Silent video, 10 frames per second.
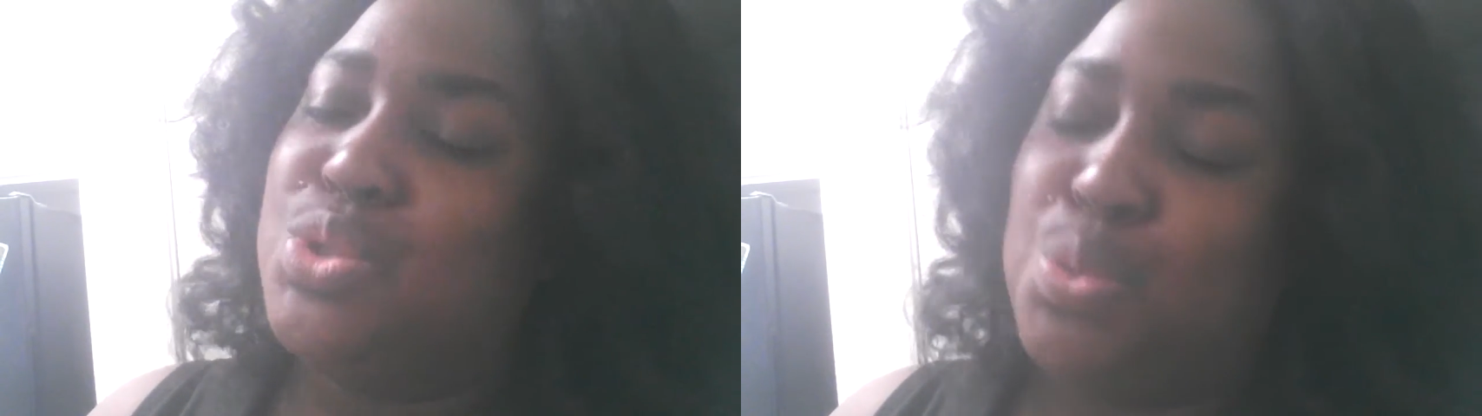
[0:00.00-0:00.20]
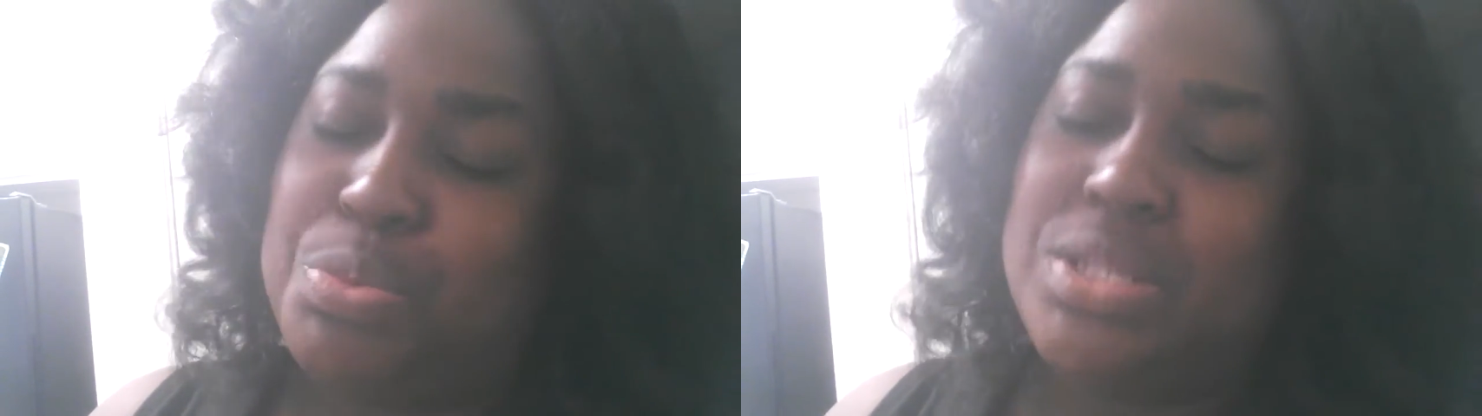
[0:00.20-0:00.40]

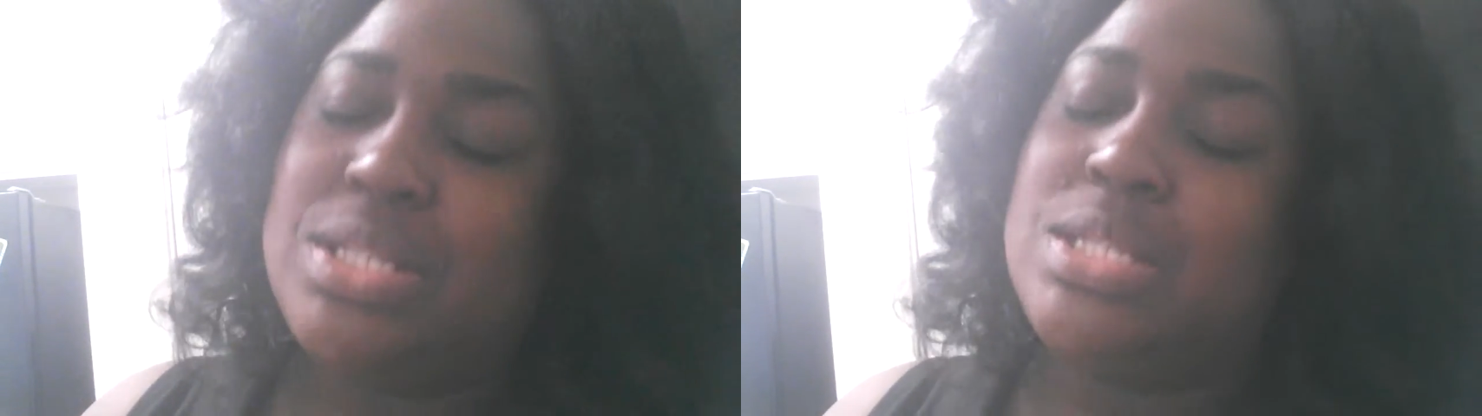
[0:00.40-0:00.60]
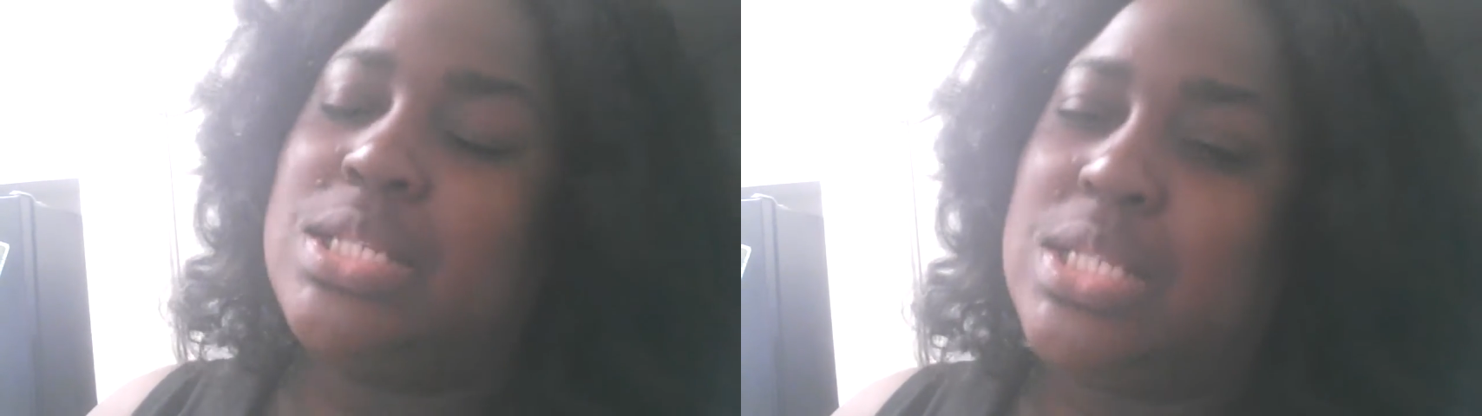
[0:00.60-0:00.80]
super
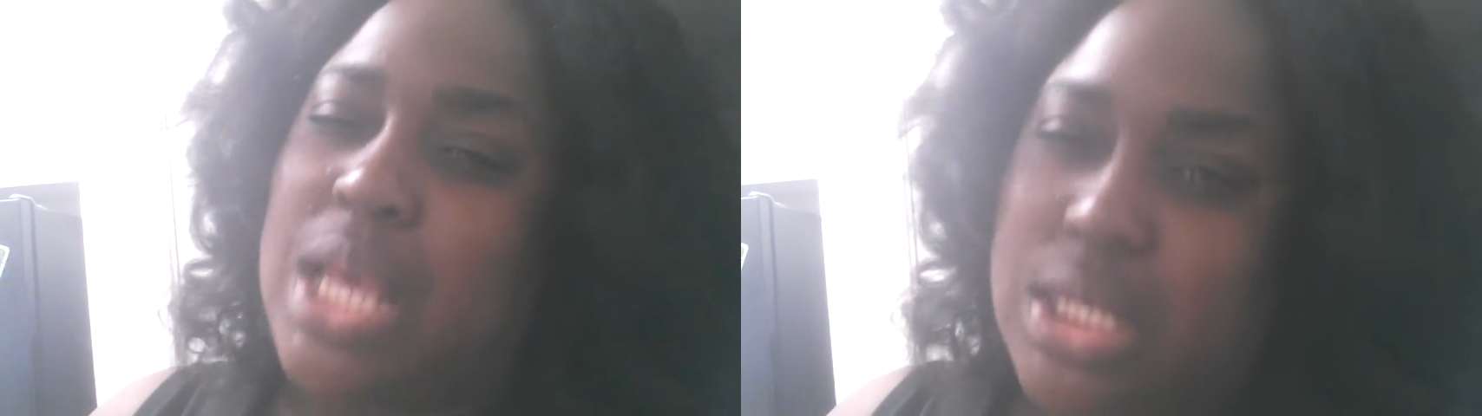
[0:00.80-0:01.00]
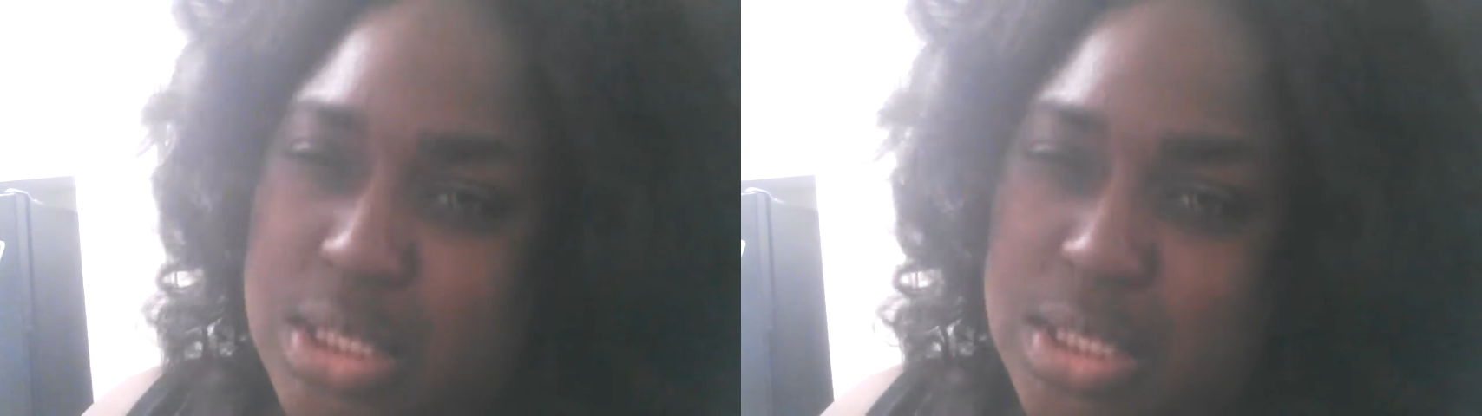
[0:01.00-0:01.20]

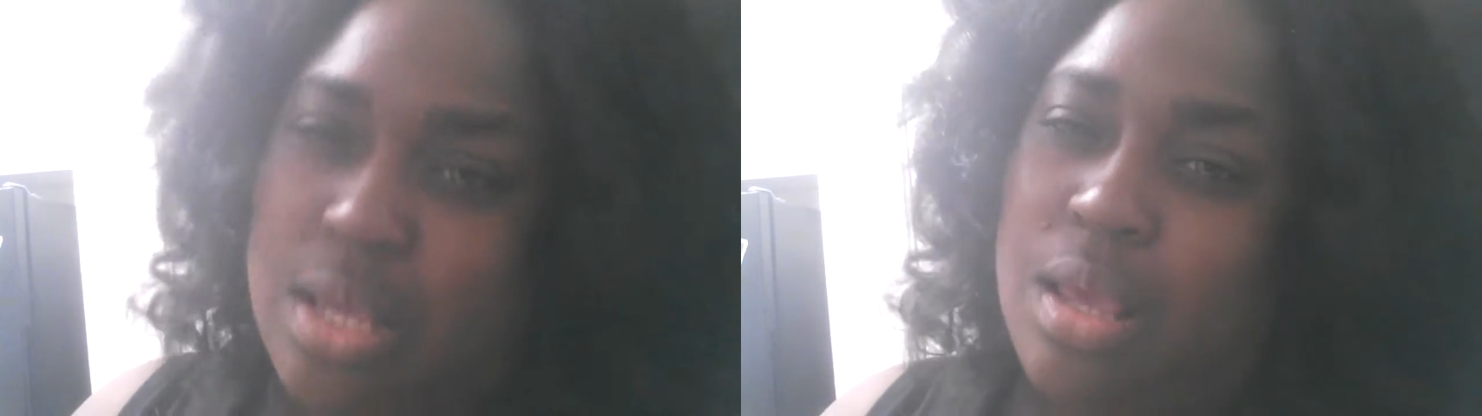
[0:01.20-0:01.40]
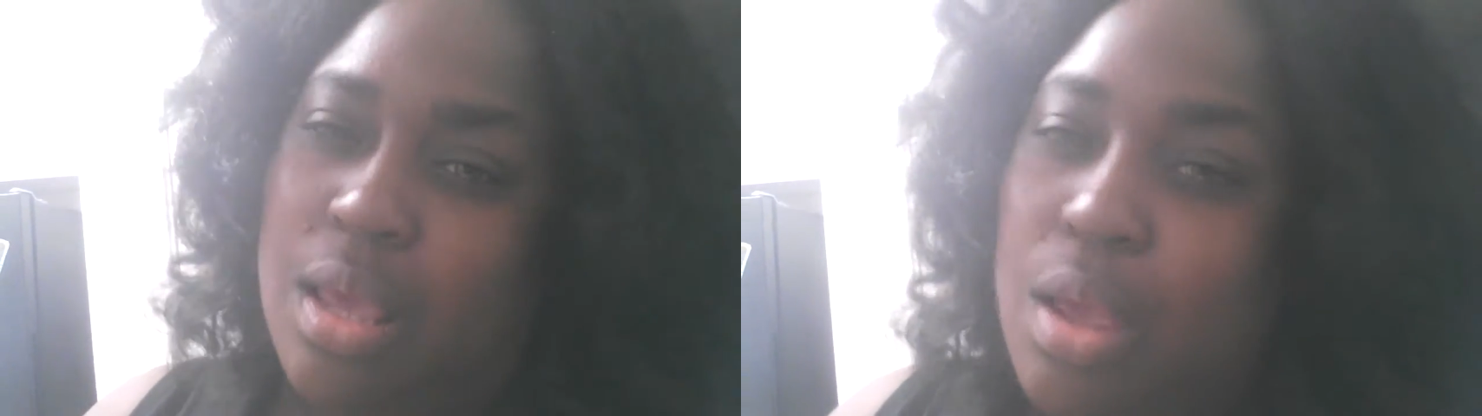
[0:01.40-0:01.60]
sexy
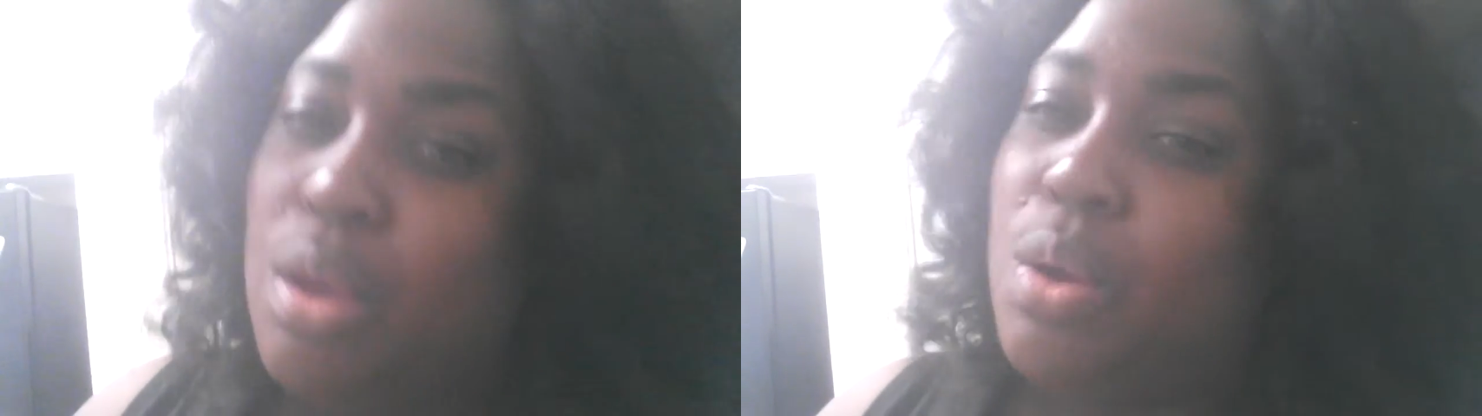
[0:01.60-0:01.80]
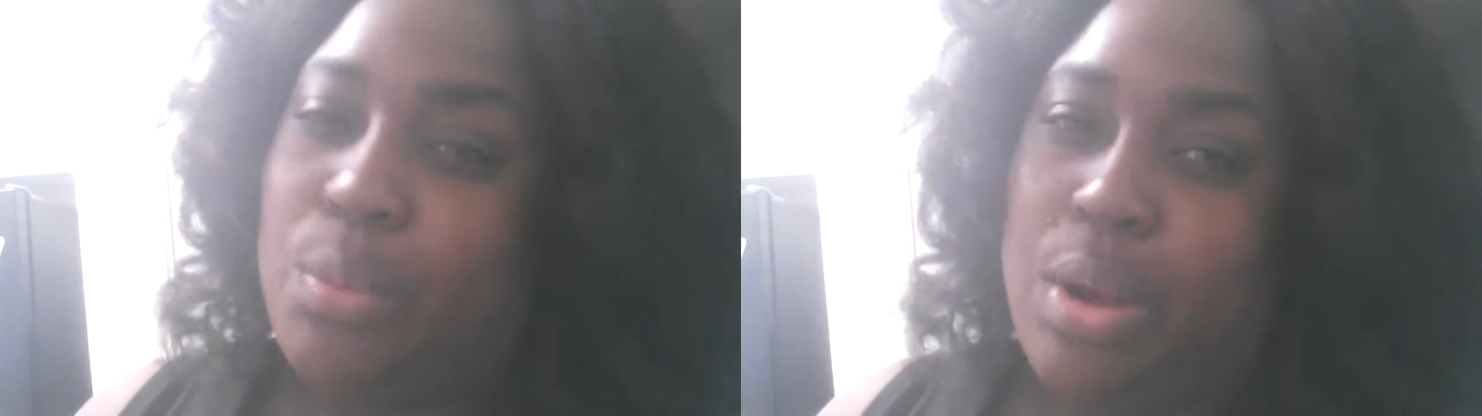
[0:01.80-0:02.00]

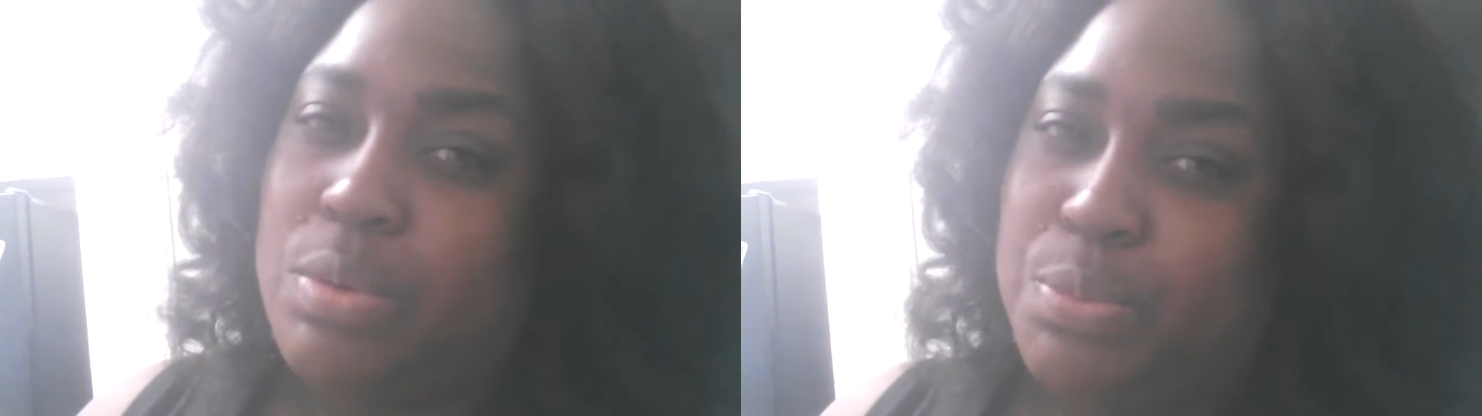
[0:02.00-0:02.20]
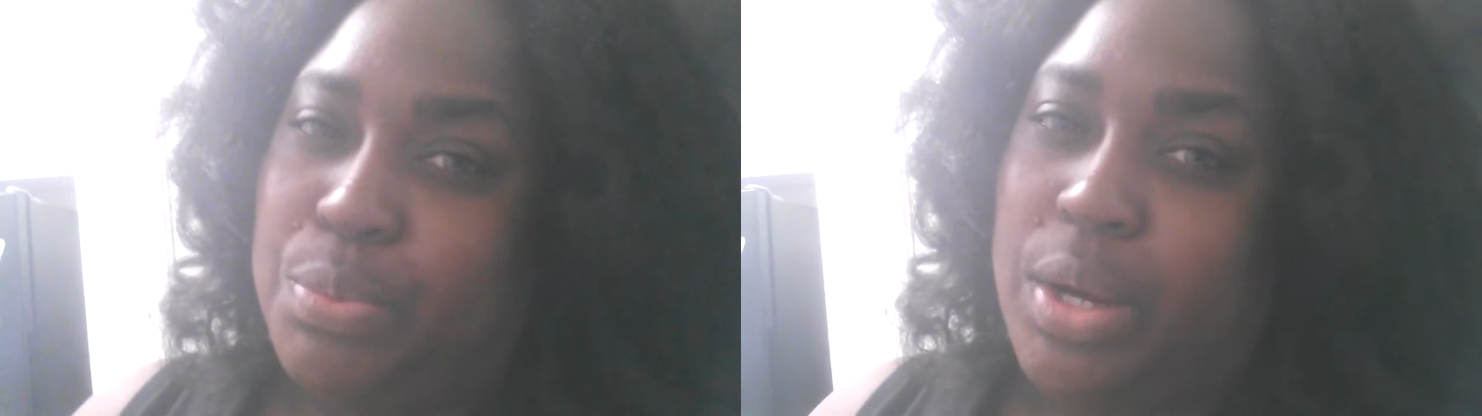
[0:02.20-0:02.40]
when I
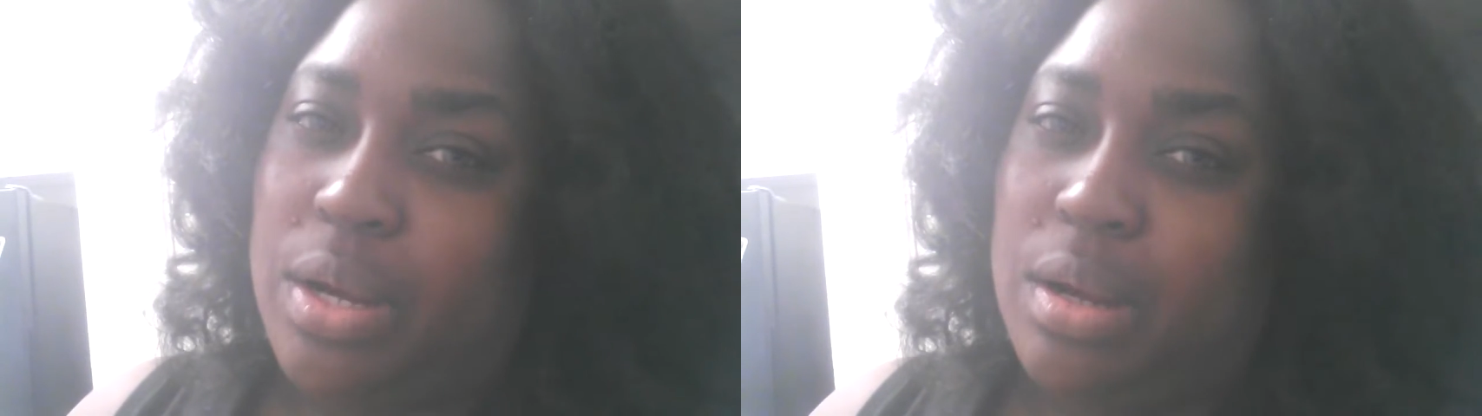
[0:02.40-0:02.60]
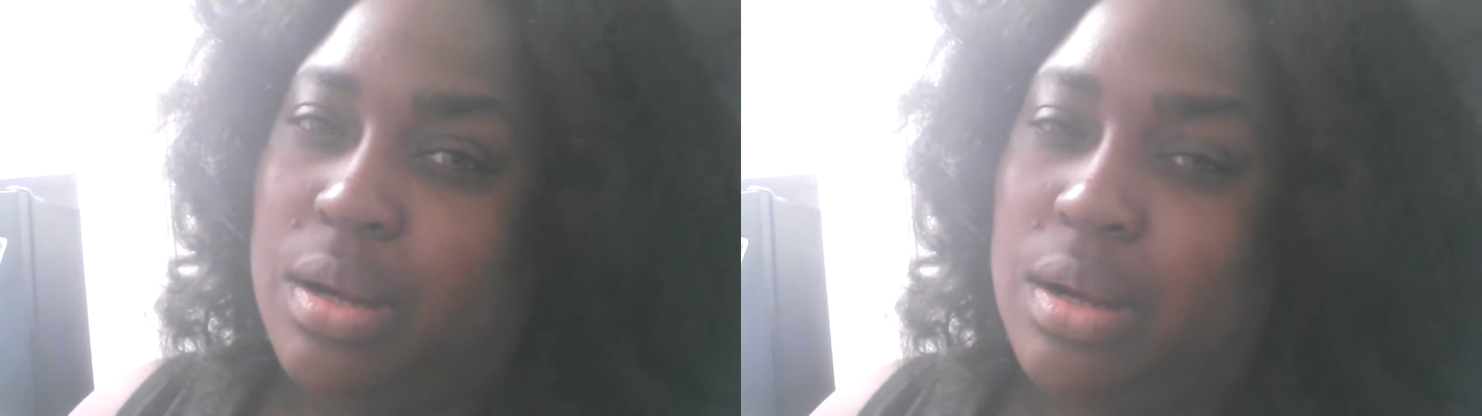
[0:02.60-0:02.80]
was
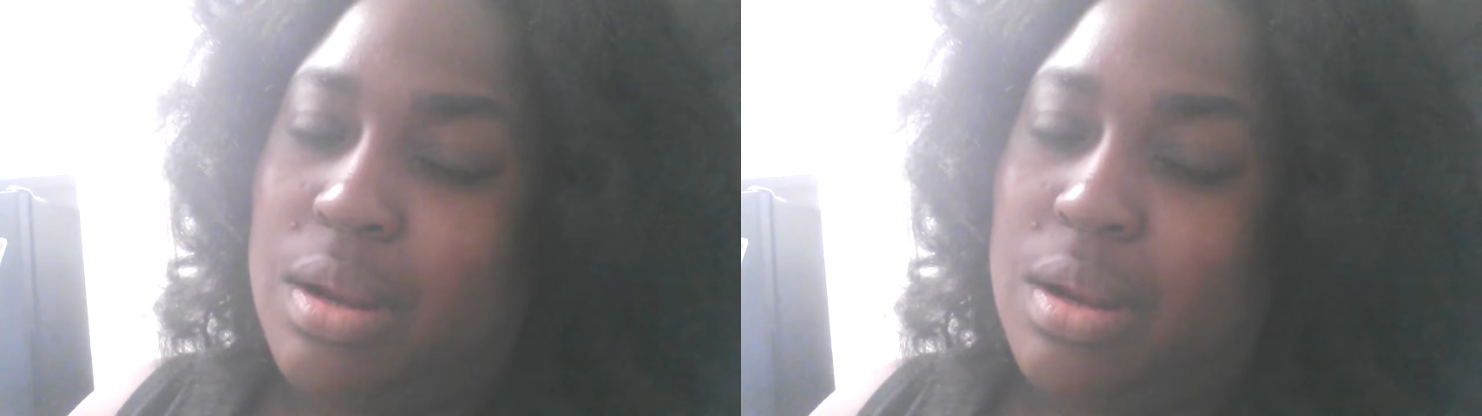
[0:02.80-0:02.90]
pregnant.